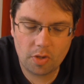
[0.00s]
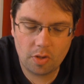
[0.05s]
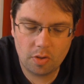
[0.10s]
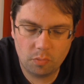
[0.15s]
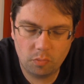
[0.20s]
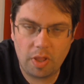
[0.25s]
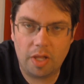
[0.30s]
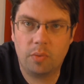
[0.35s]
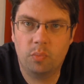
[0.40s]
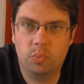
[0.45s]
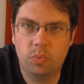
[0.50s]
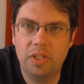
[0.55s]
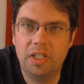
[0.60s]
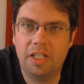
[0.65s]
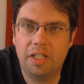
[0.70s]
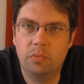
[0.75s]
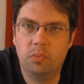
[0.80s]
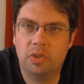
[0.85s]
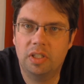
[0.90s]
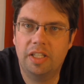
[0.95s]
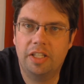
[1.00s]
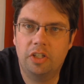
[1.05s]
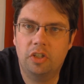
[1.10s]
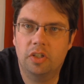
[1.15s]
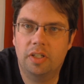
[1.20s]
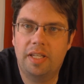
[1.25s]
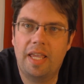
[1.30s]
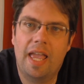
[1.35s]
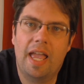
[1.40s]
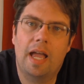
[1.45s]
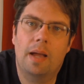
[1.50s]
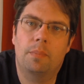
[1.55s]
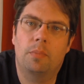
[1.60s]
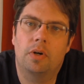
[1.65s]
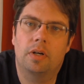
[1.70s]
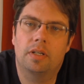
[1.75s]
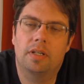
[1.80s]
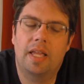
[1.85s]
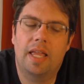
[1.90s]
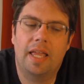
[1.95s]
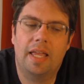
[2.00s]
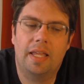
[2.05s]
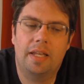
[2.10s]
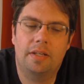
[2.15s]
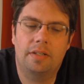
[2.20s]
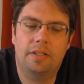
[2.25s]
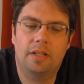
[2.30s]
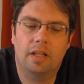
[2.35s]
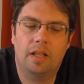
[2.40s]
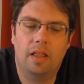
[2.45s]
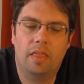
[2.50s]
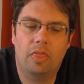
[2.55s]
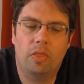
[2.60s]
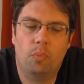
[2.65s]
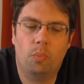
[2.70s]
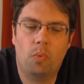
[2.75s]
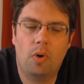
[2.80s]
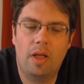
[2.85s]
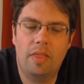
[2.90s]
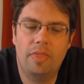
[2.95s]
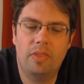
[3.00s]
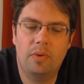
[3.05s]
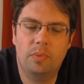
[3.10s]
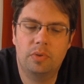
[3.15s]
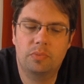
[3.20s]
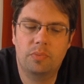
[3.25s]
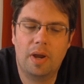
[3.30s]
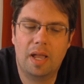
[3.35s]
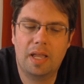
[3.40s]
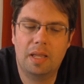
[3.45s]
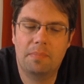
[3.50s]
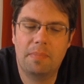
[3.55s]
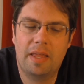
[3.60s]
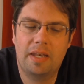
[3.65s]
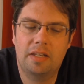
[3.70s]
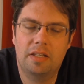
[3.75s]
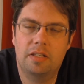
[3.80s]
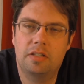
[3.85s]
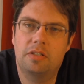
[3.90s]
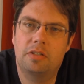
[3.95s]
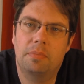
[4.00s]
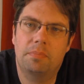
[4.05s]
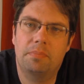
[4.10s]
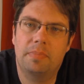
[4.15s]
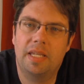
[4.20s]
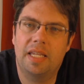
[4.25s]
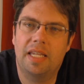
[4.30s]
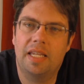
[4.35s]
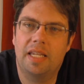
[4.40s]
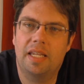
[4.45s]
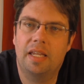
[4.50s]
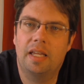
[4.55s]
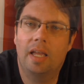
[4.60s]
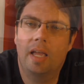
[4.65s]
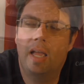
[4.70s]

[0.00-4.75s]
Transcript: like really, really good camera. And the one that was recommended to me,